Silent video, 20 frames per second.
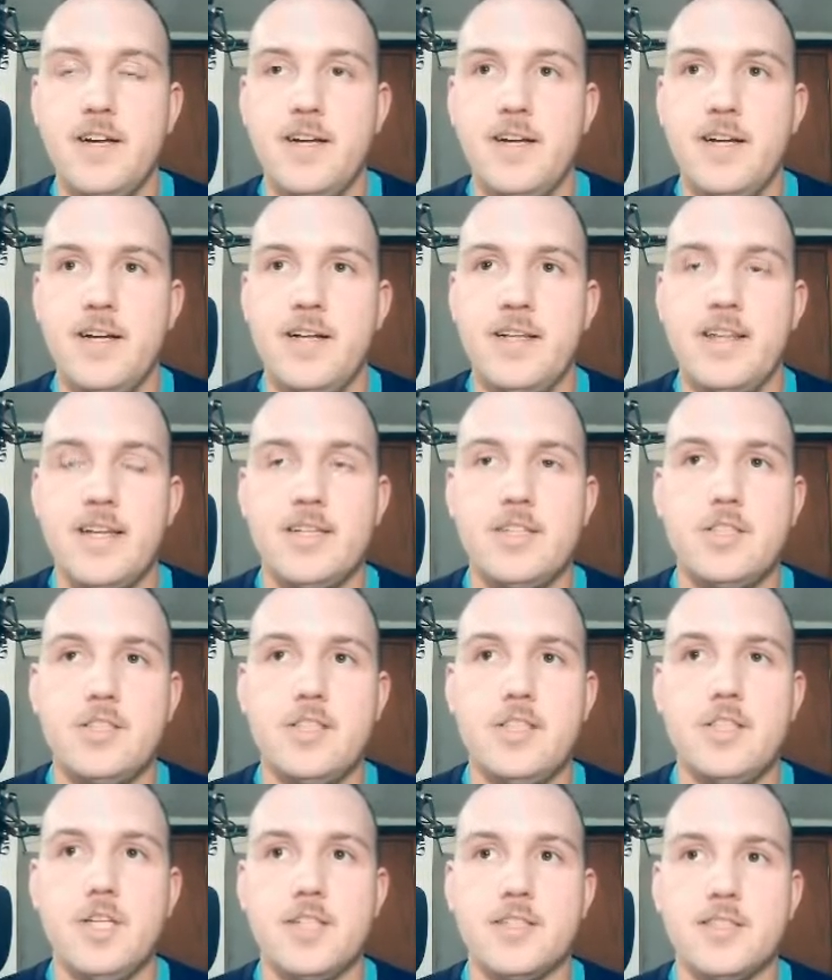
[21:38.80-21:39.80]

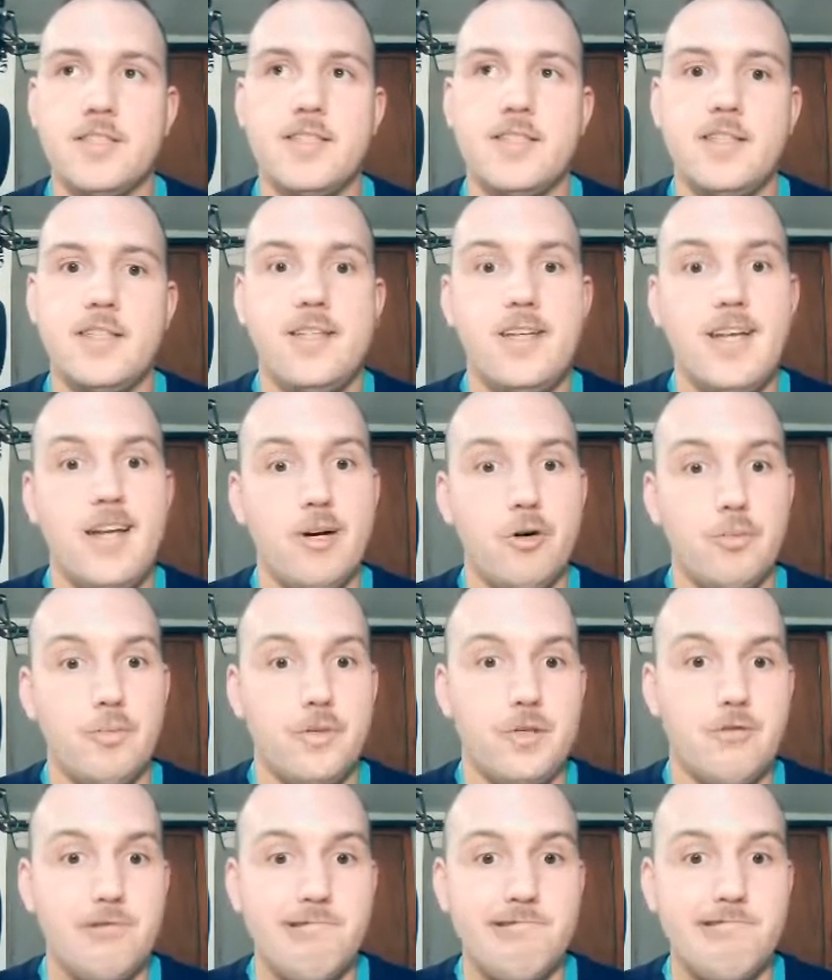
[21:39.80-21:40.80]
that doesn't help you,
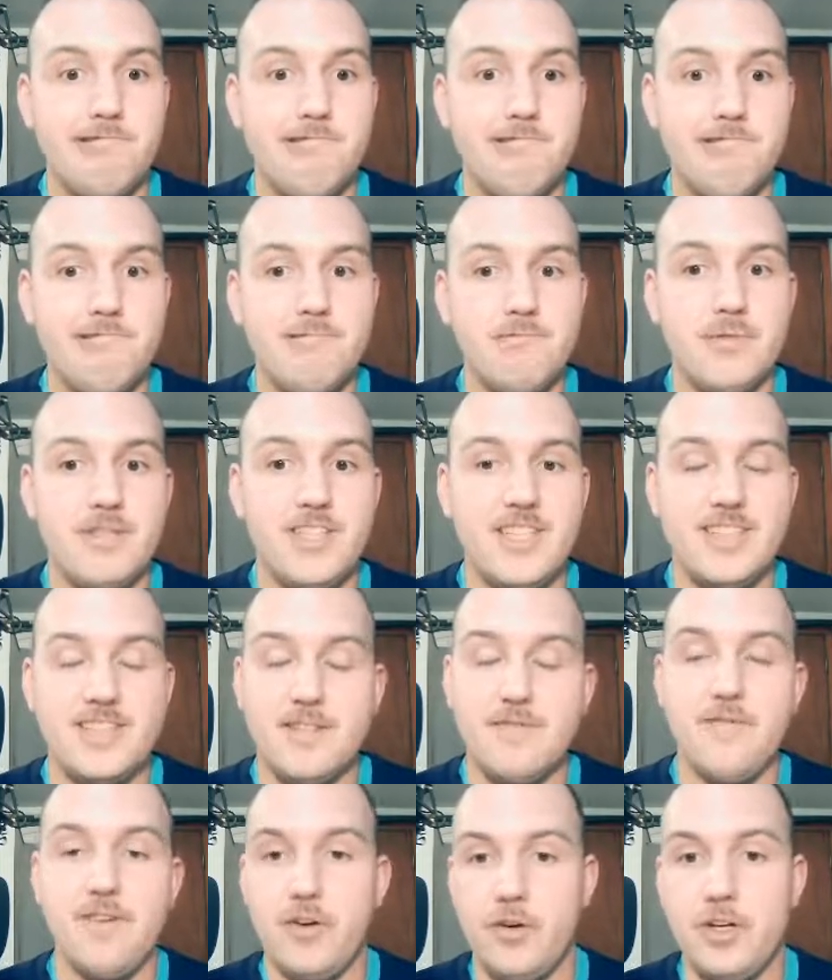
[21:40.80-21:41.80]
which
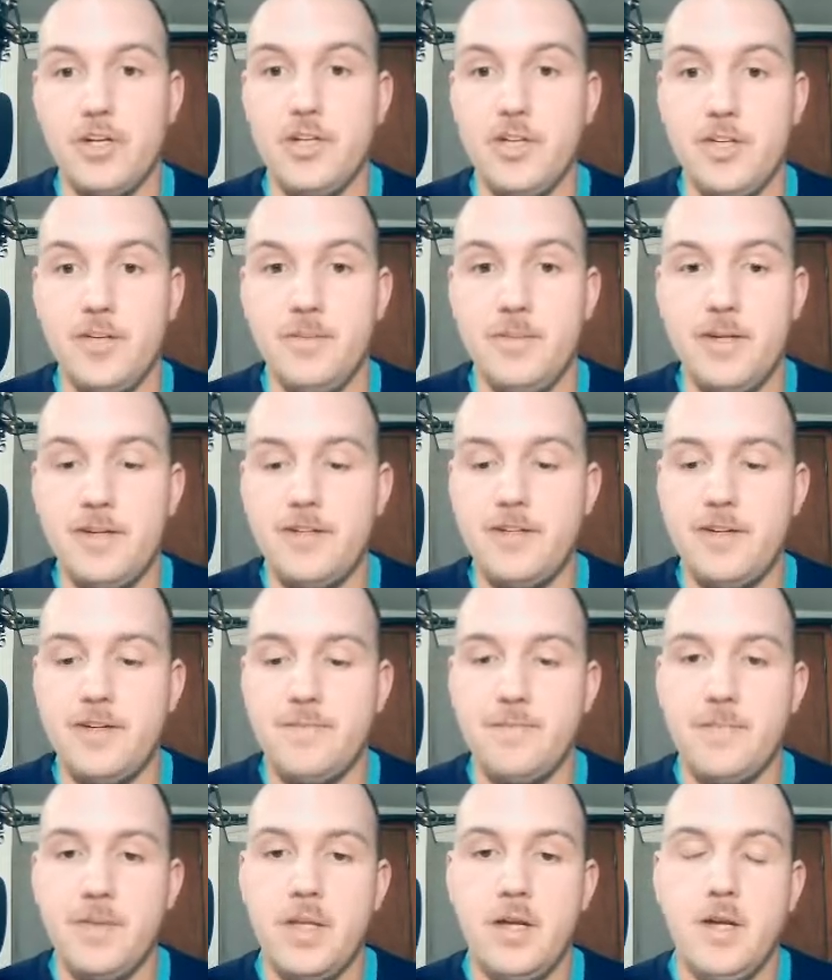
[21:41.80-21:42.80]
isn't very good
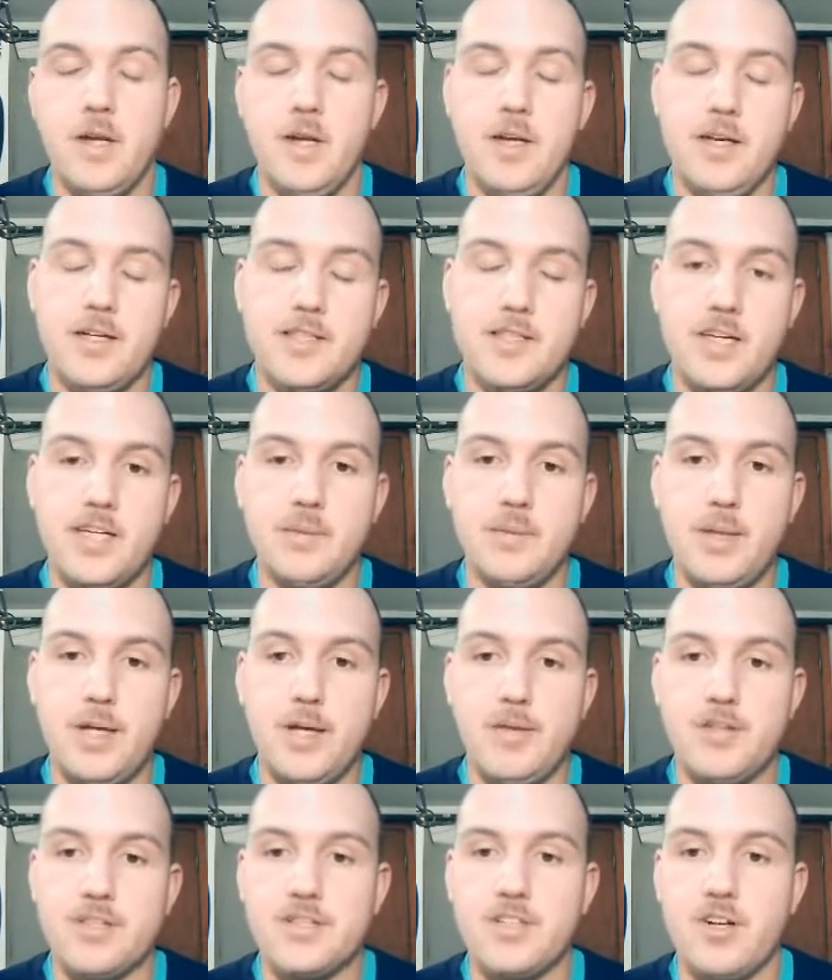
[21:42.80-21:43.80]
admittedly. Excited to play
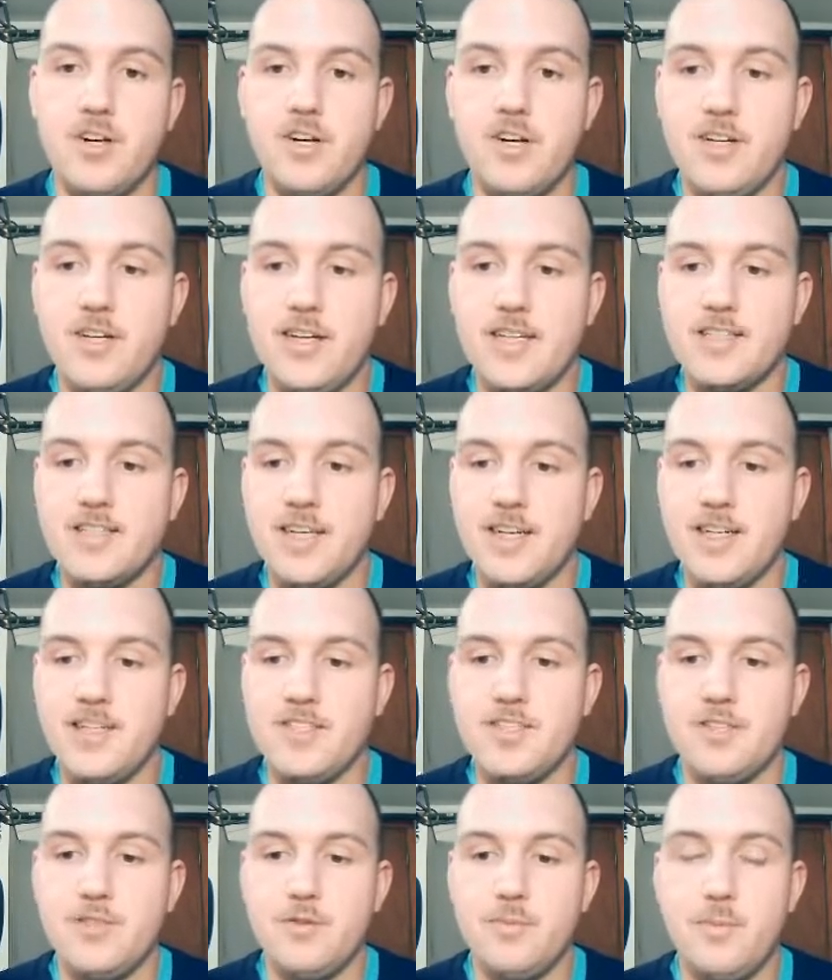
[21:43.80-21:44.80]
with this card, excited
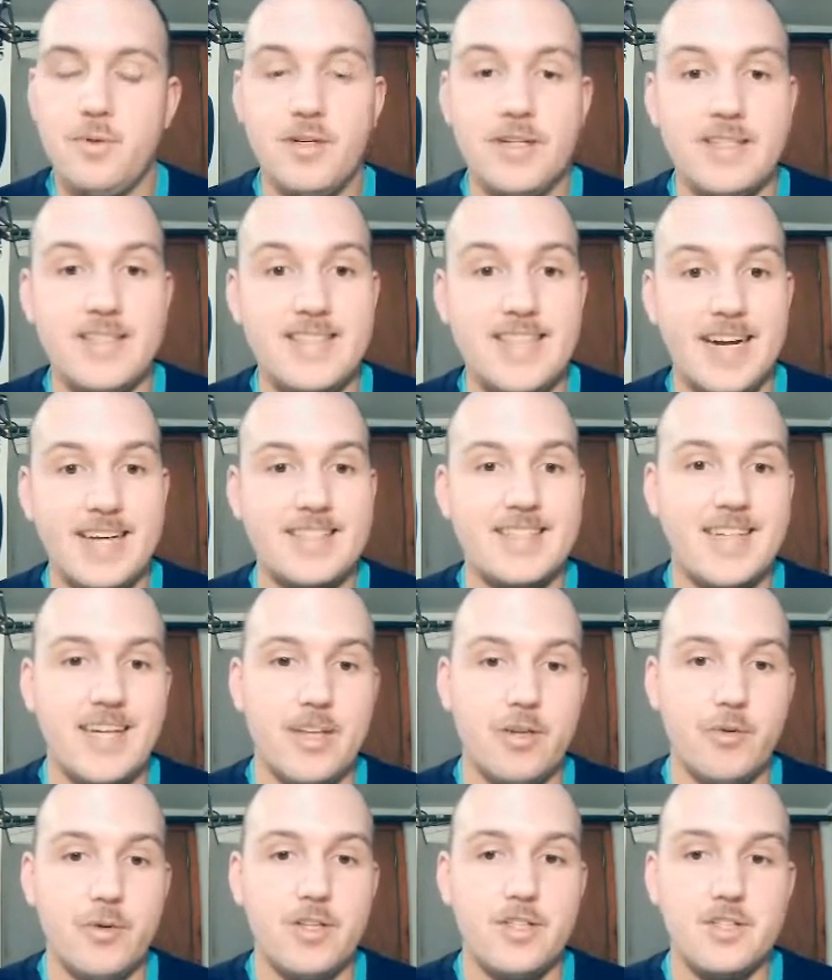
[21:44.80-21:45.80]
to put a deck
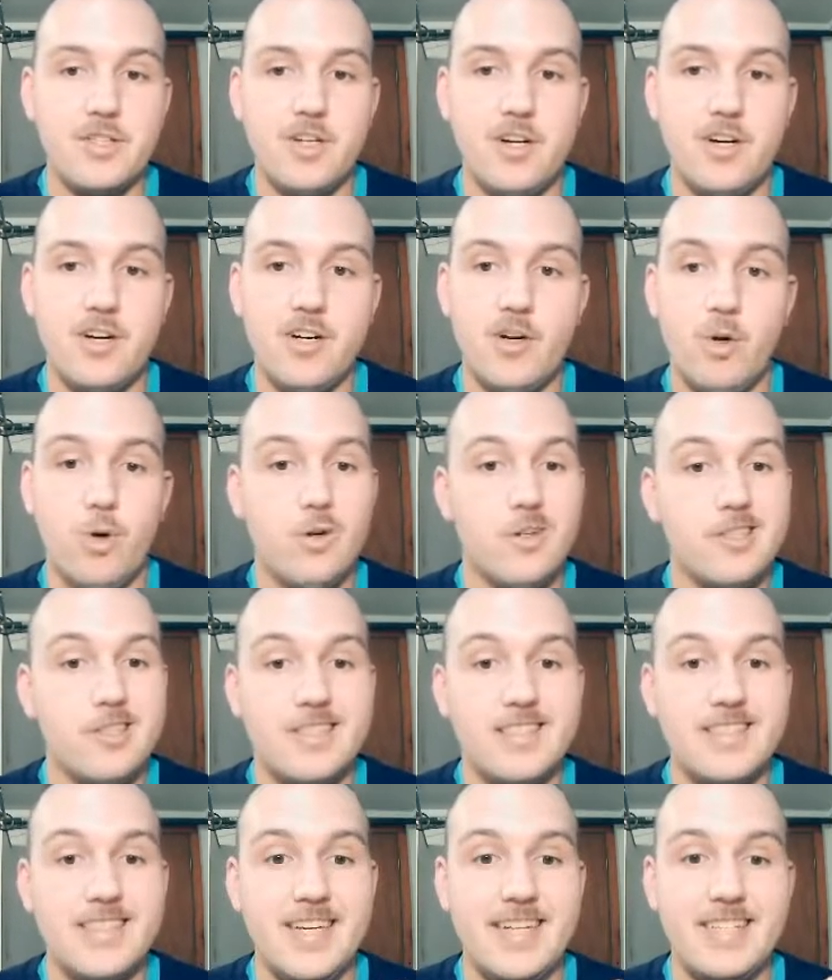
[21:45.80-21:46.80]
together with this card, or
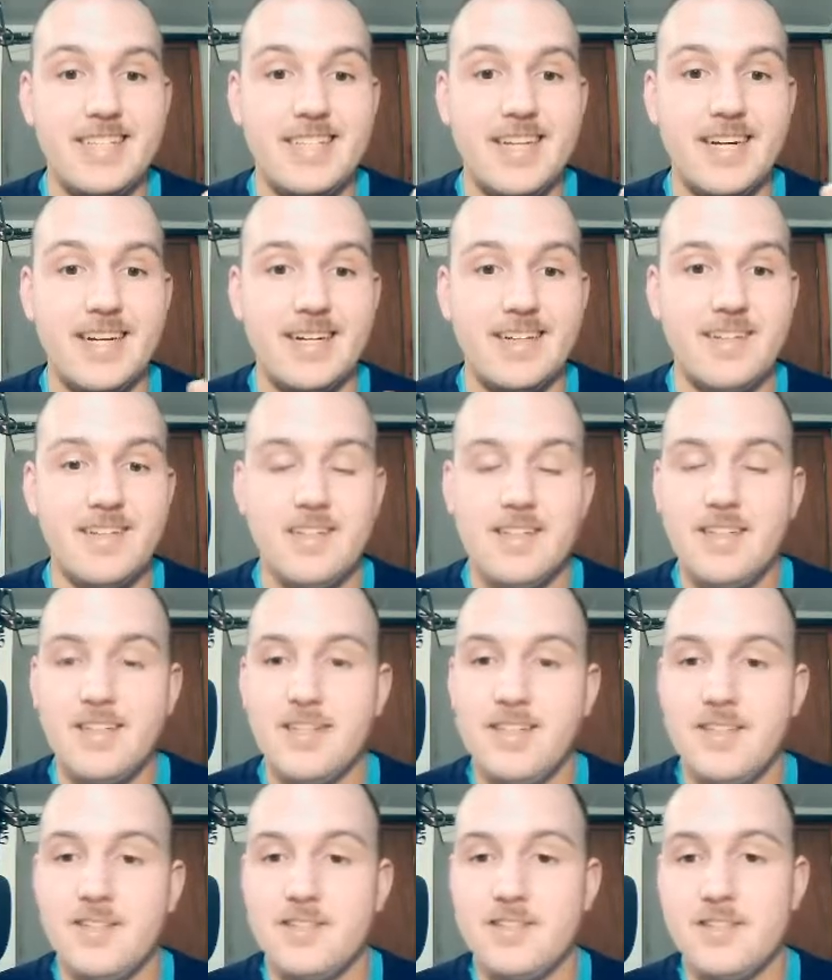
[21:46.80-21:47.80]
just net deck.
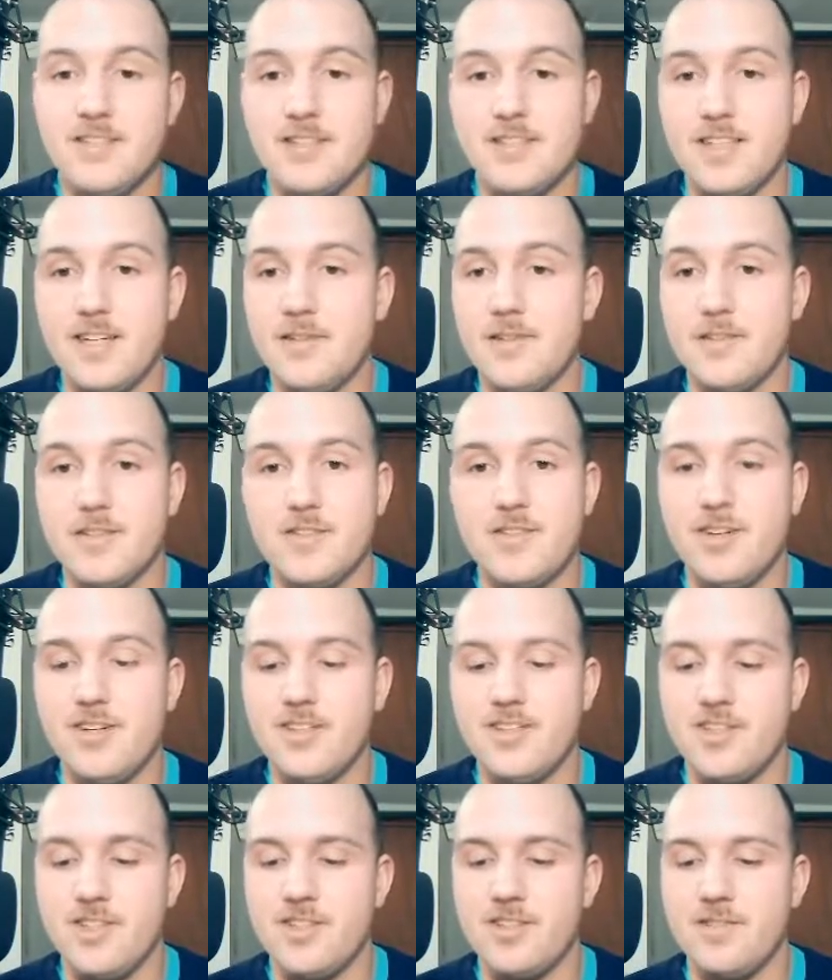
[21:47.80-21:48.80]
Just excited for this card
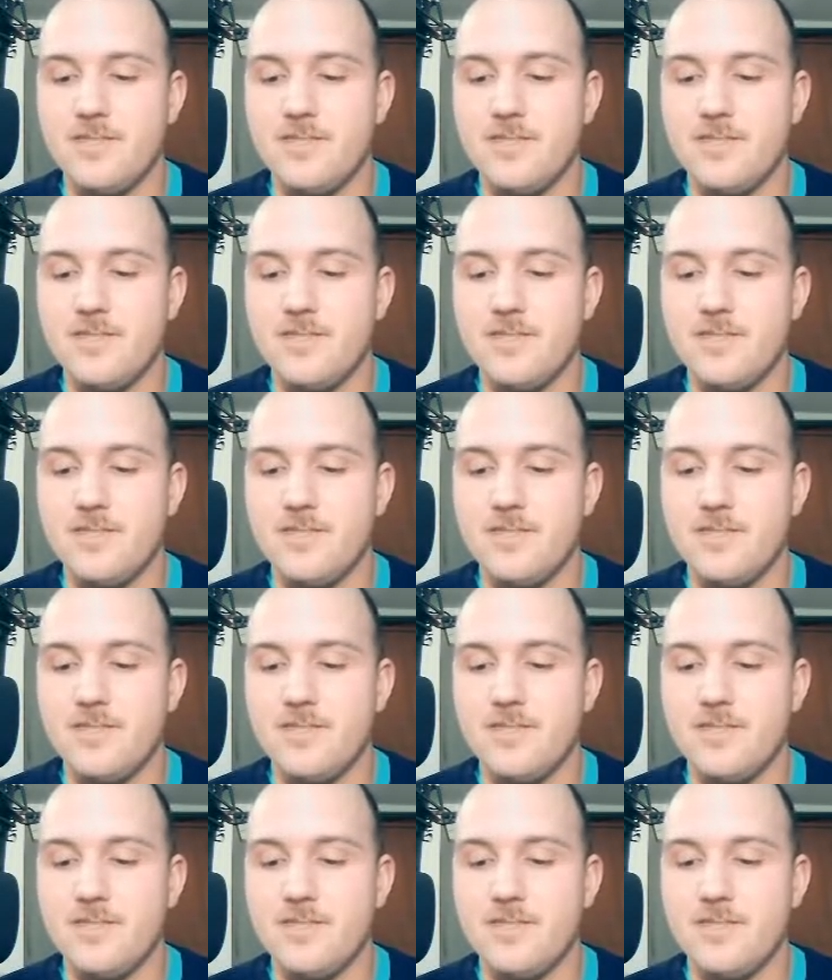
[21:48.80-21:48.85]
in general.